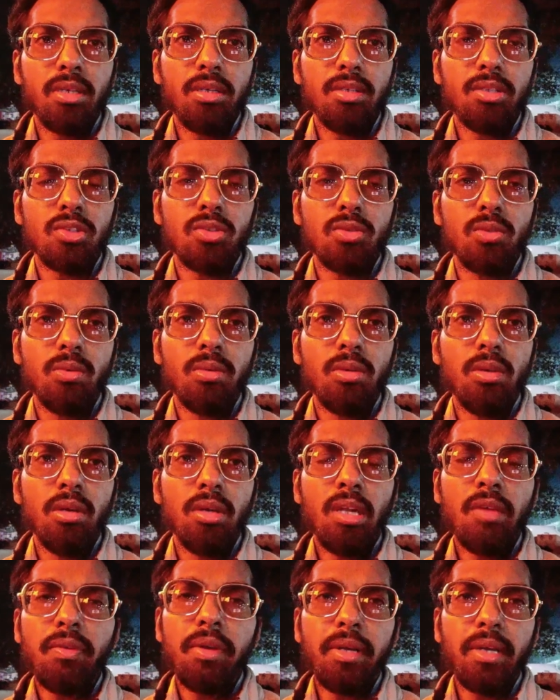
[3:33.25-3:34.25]
So
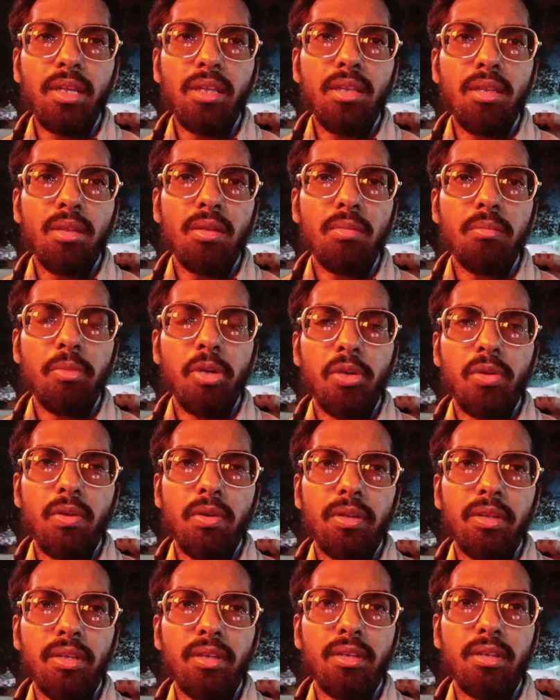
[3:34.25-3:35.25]
definitely meet you out
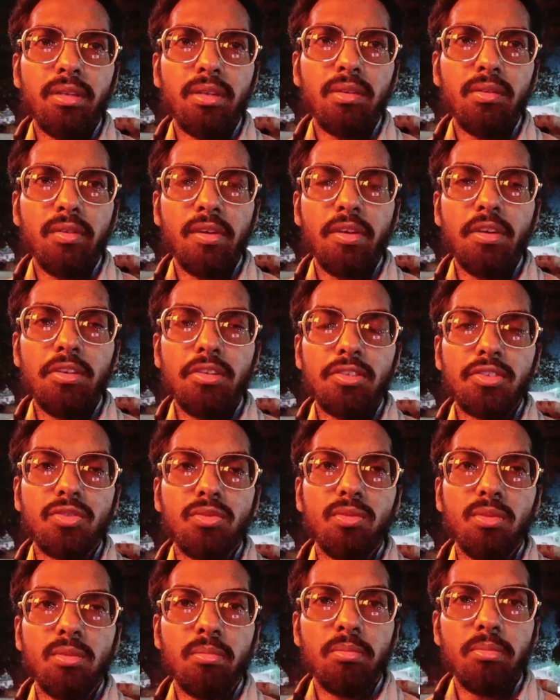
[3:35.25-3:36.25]
there really, really
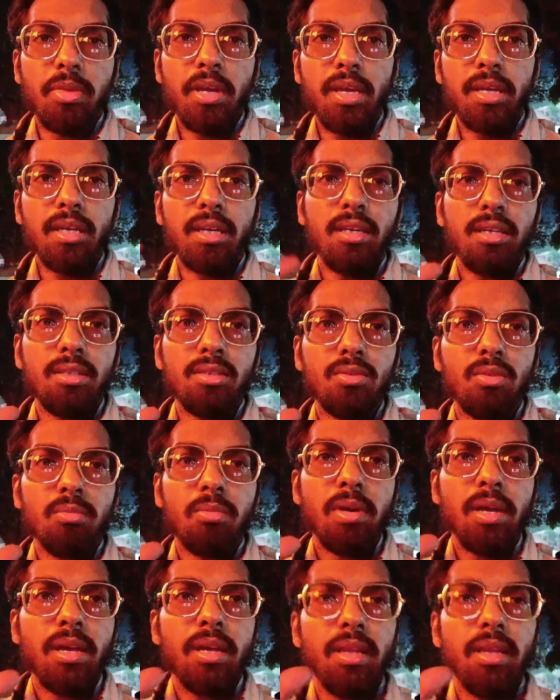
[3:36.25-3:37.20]
soon. Bye guys, goodbye.